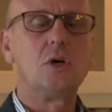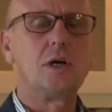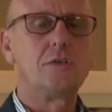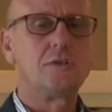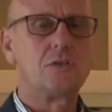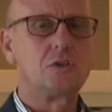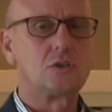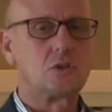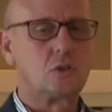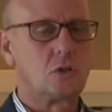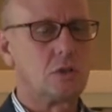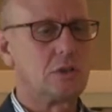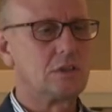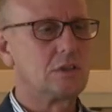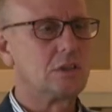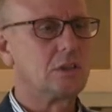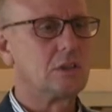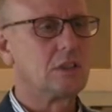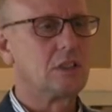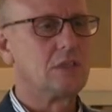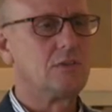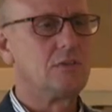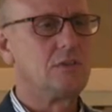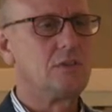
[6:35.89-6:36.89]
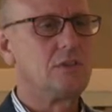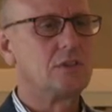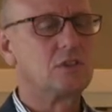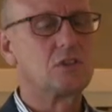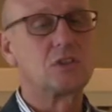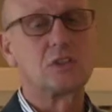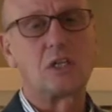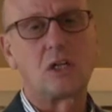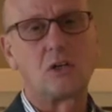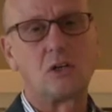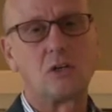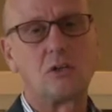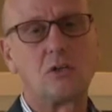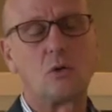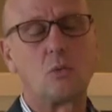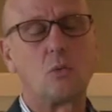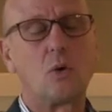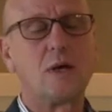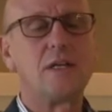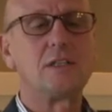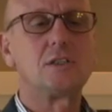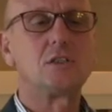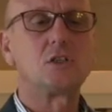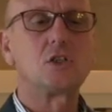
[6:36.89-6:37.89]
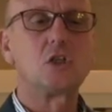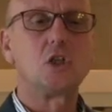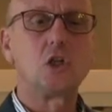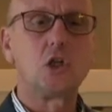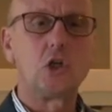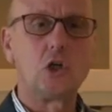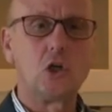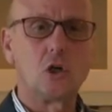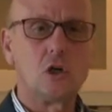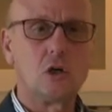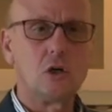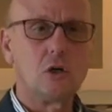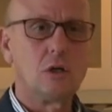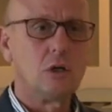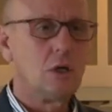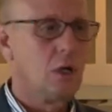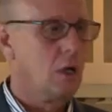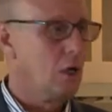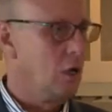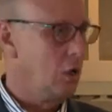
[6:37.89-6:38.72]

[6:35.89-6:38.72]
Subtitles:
have a choice of giving the seller the right to cure